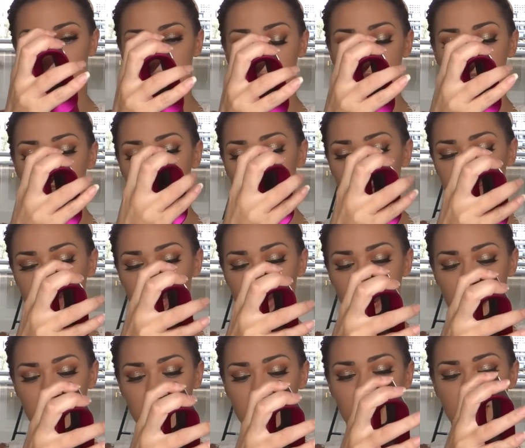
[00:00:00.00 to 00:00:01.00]
It
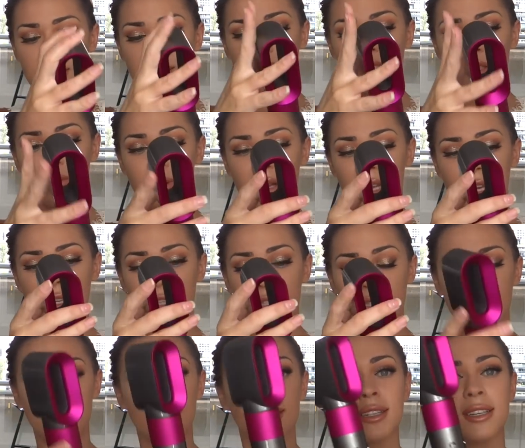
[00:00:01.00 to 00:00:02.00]
clips into
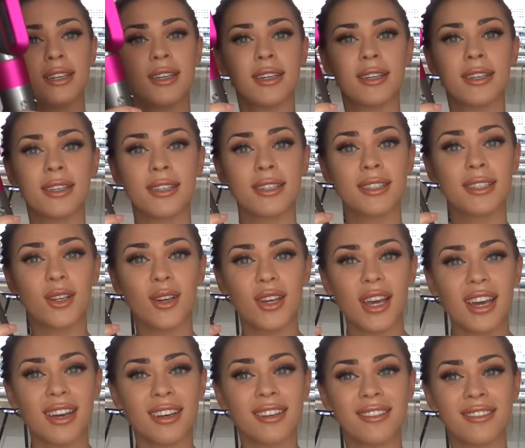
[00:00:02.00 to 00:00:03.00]
place. So
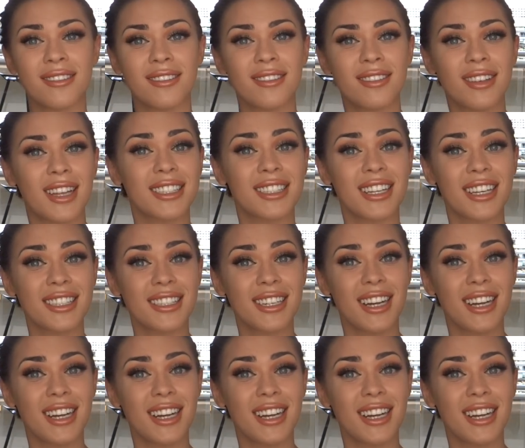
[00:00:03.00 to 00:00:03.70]
yeah, let's get